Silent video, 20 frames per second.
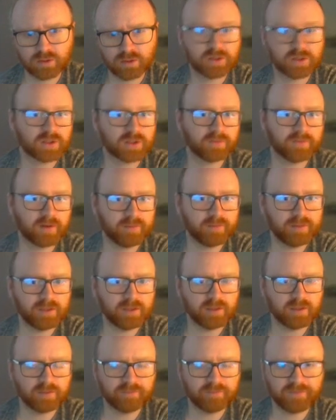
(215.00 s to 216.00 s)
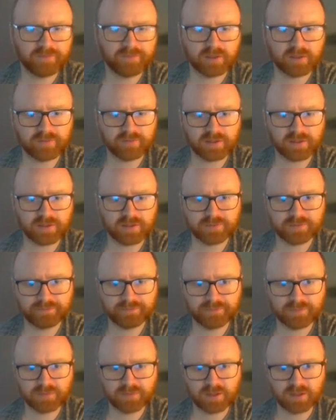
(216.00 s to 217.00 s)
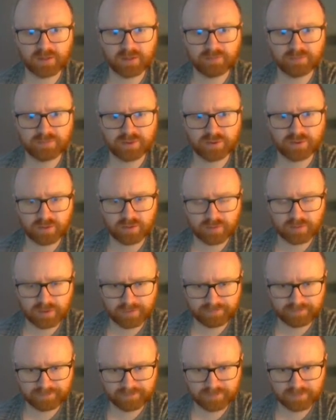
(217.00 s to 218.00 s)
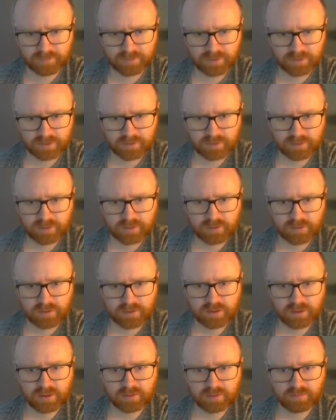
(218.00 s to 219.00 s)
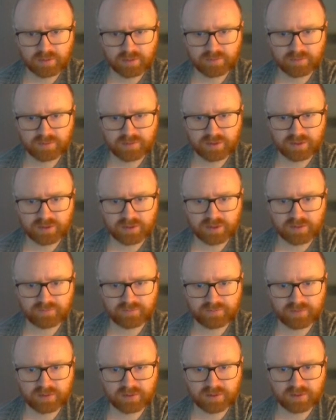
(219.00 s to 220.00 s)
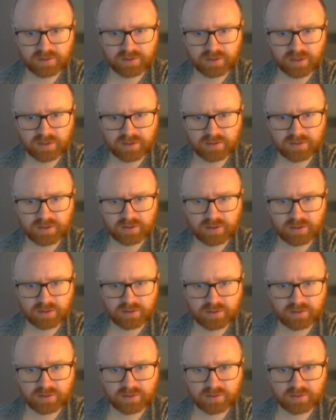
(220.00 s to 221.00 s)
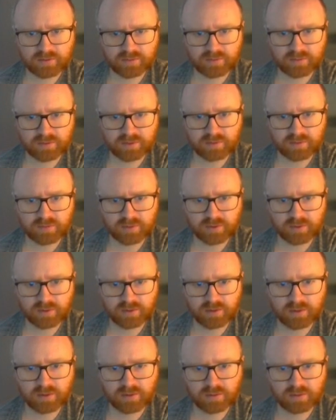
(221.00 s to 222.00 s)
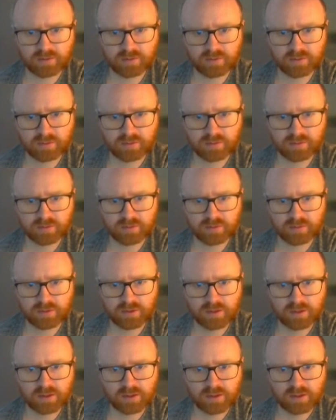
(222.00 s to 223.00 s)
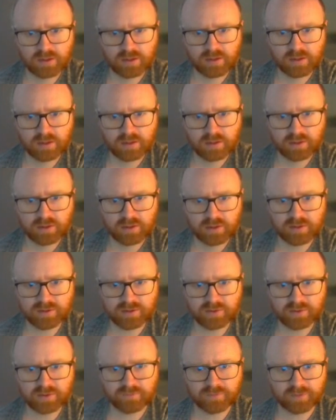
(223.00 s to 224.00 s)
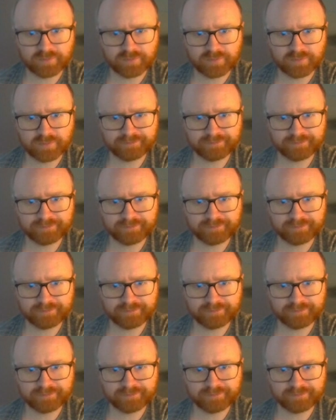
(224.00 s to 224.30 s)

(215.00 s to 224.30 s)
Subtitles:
So I'm thinking of this straight away. Bishop takes, f takes, knight takes, going somewhere here. Sure, let's go for it.